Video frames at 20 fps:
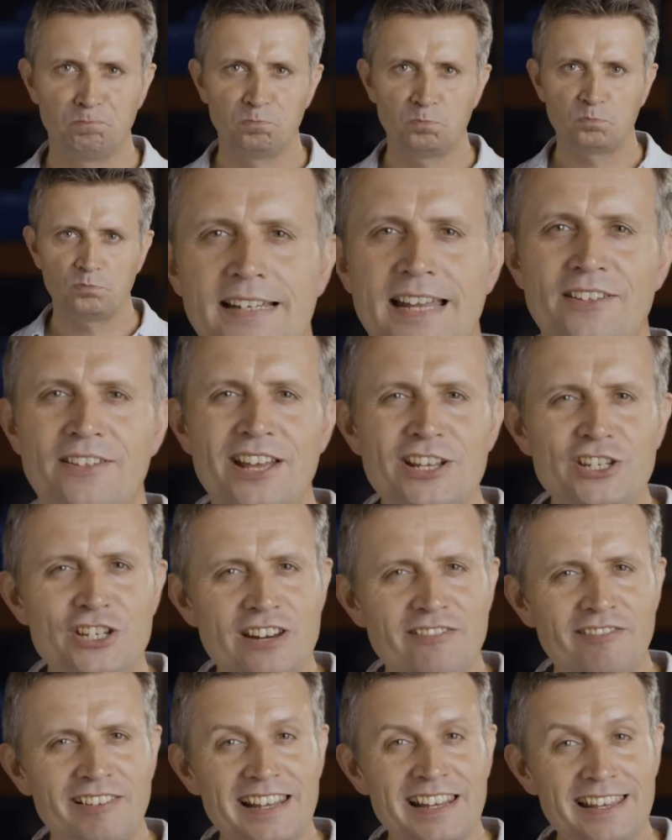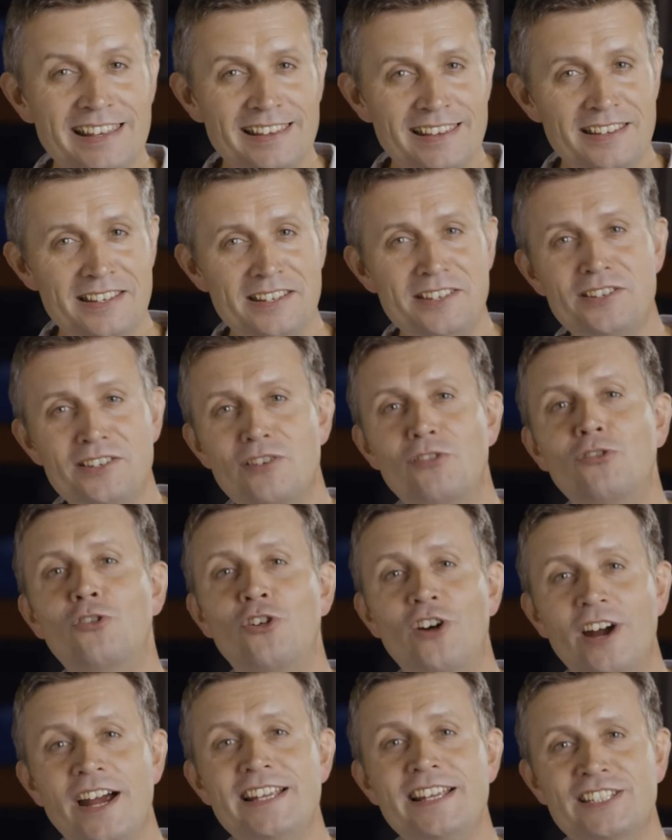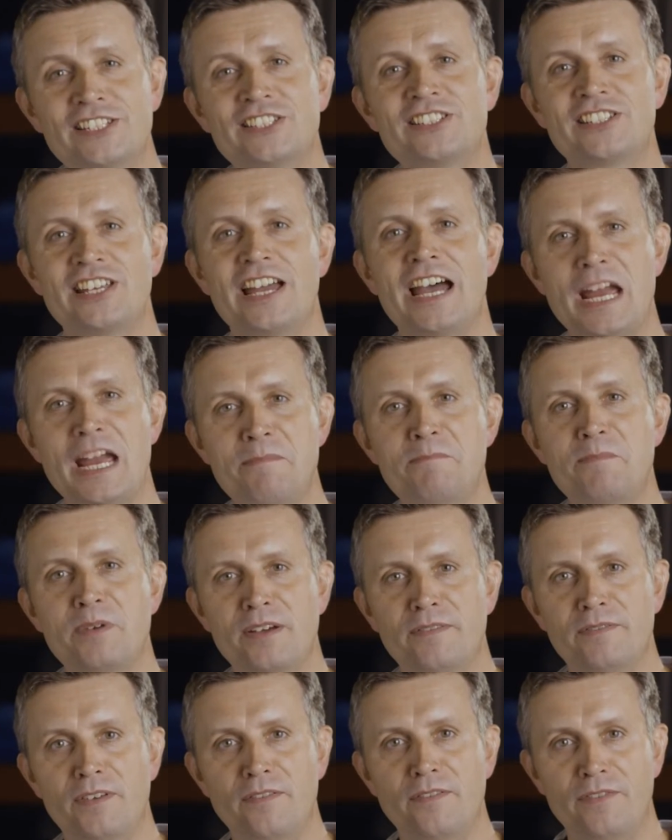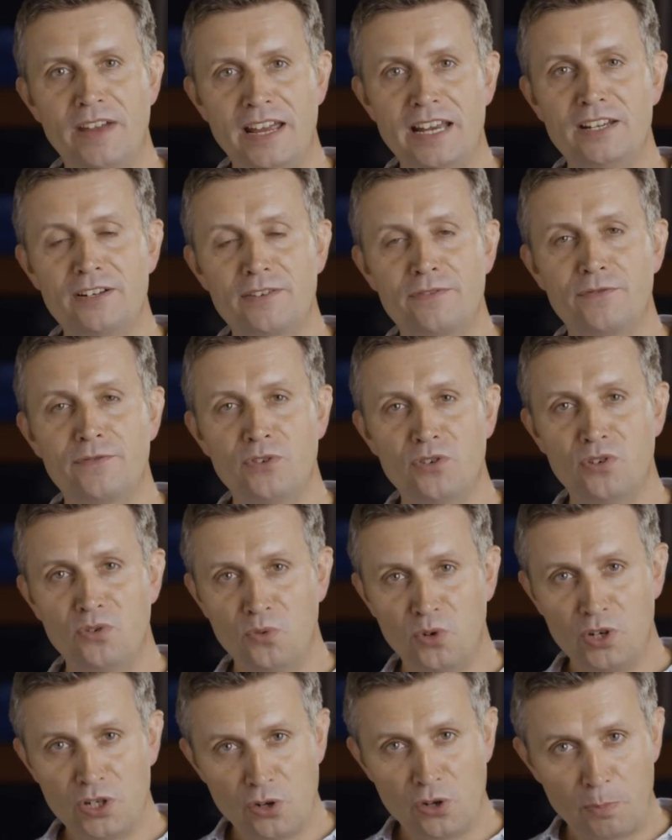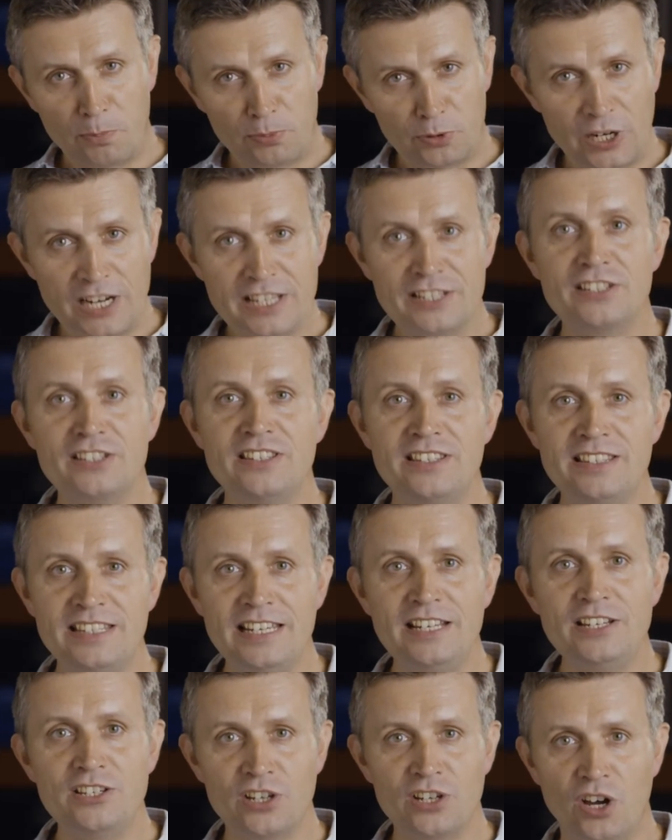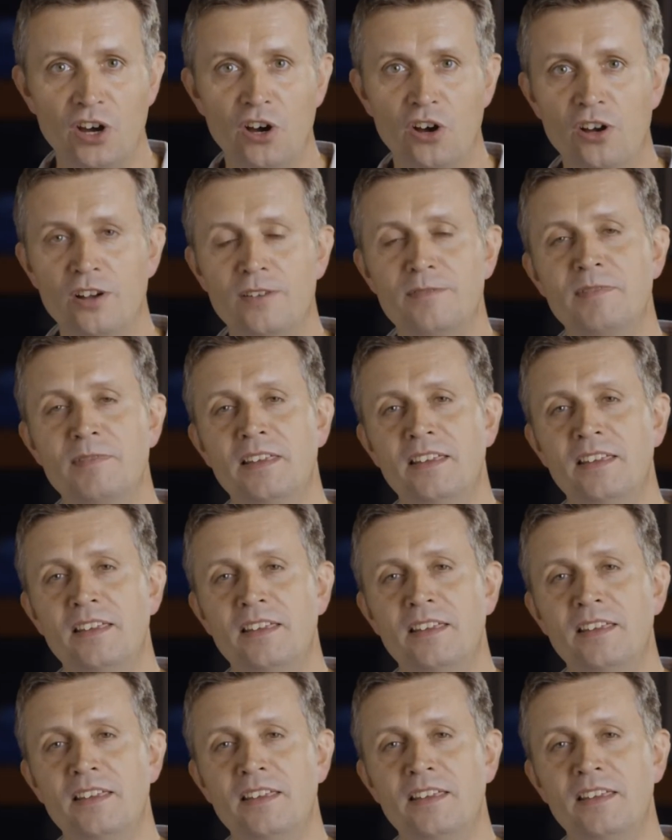Now, there generally is a right type of event for what your present needs are,